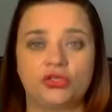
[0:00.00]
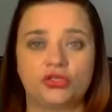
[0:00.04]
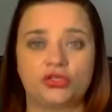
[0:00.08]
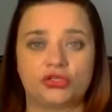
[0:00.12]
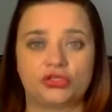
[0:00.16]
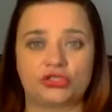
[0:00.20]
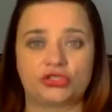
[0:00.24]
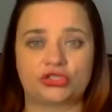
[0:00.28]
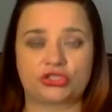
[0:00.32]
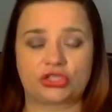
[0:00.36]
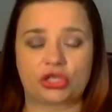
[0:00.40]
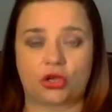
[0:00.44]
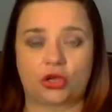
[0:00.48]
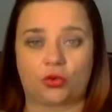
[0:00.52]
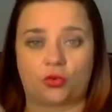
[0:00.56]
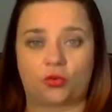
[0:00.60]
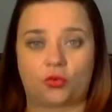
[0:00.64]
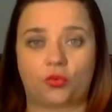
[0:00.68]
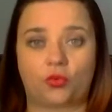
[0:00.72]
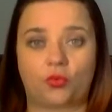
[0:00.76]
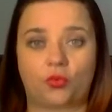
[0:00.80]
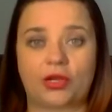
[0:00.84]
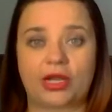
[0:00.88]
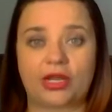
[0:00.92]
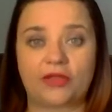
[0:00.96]
So
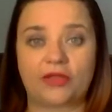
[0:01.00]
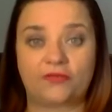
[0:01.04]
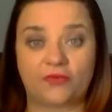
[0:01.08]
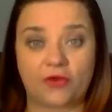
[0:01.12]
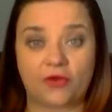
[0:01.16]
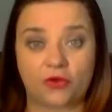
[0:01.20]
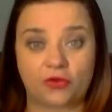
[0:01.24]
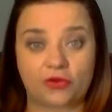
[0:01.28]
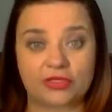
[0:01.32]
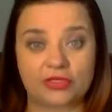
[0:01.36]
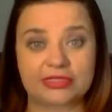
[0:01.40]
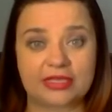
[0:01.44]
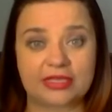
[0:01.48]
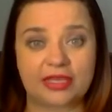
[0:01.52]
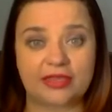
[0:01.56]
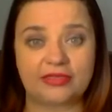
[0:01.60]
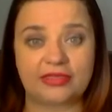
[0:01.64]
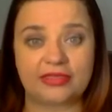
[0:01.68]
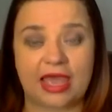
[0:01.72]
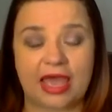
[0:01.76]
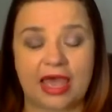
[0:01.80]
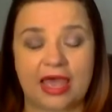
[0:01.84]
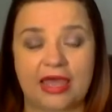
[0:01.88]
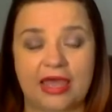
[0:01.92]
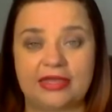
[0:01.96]
when I focus on
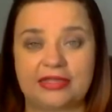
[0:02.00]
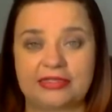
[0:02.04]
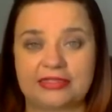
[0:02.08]
that